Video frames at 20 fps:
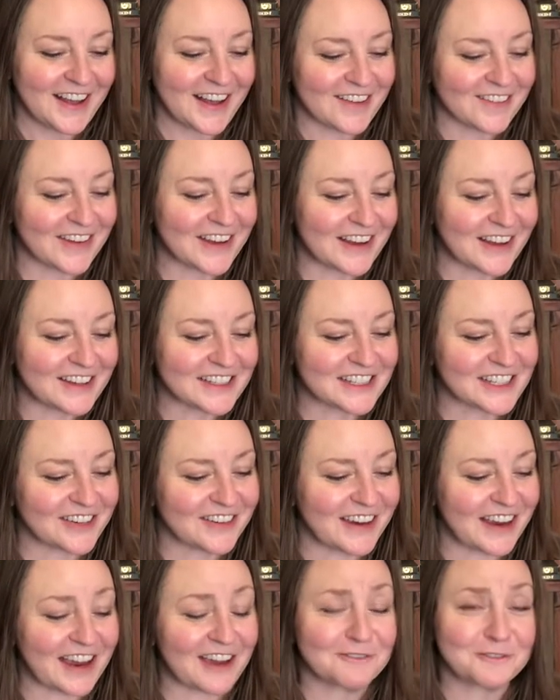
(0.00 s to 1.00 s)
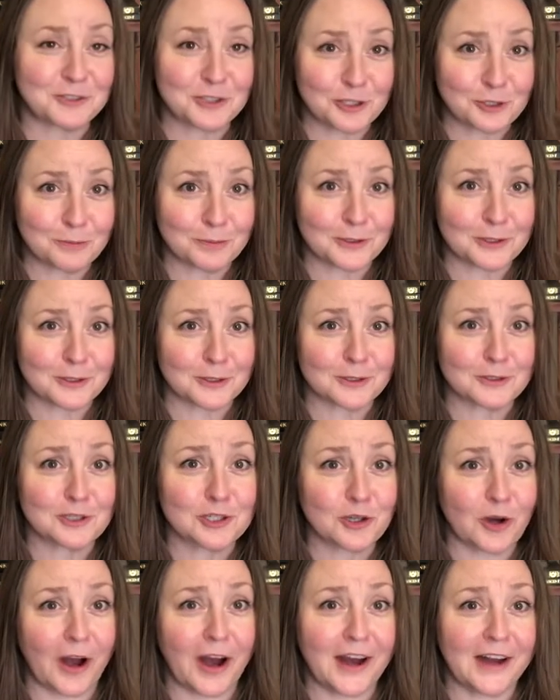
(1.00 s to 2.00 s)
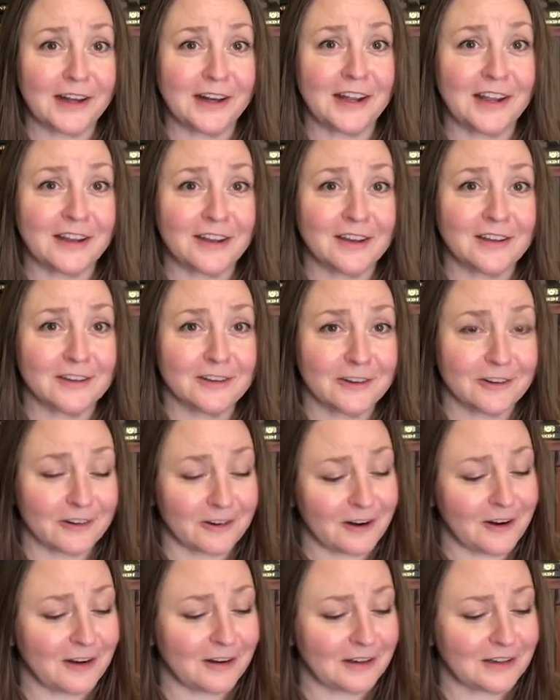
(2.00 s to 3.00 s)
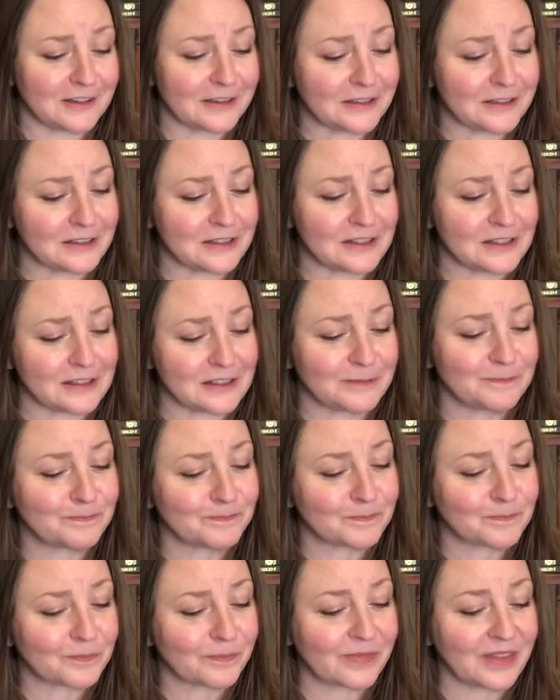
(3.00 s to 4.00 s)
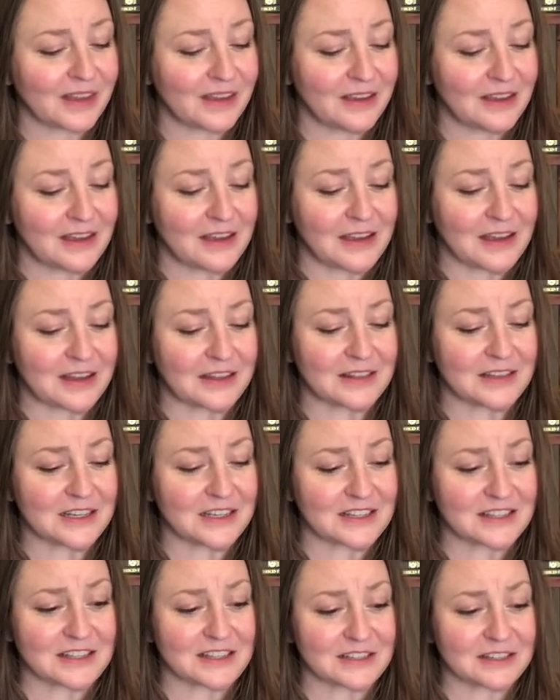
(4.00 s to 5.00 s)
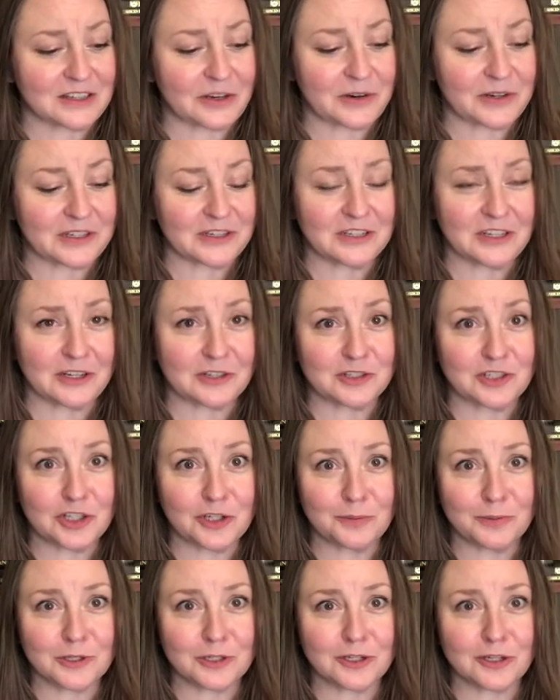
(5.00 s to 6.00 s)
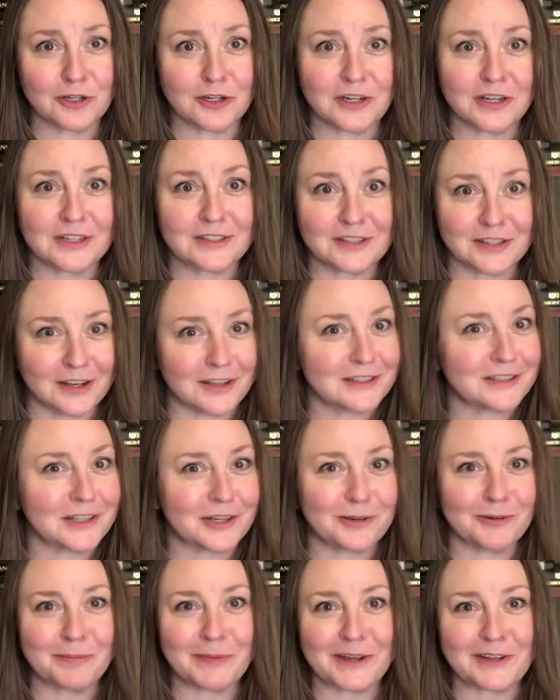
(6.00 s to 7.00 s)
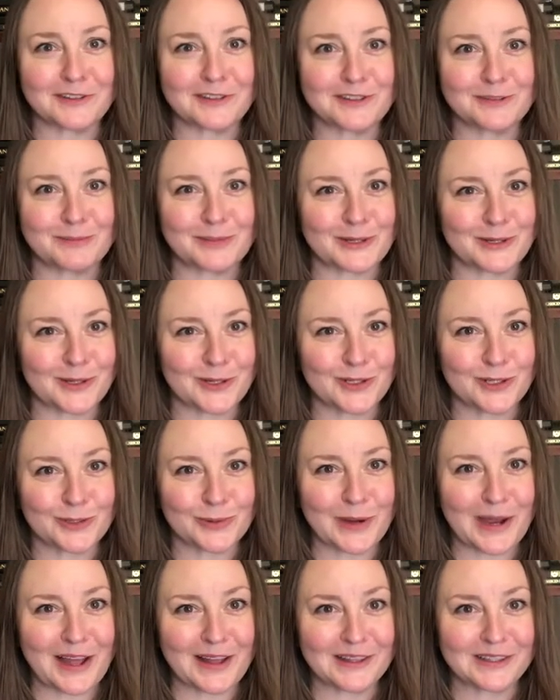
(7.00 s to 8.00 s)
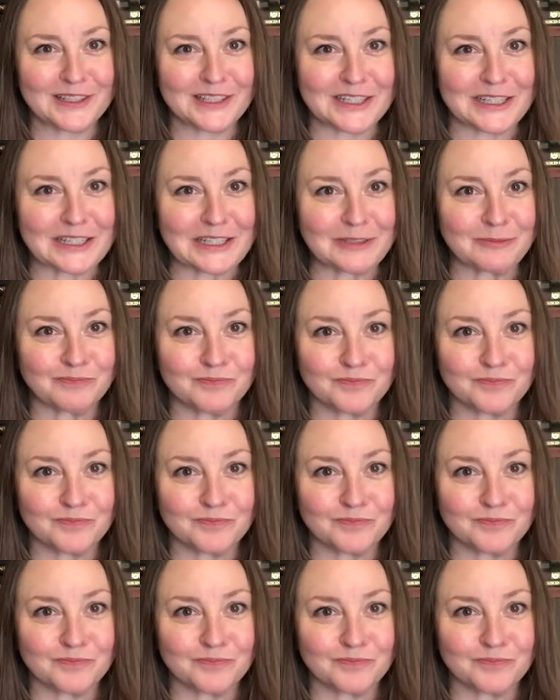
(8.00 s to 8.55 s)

We also have Jupiter trining Uranus. And this is going, you know, Jupiter is also about spirituality,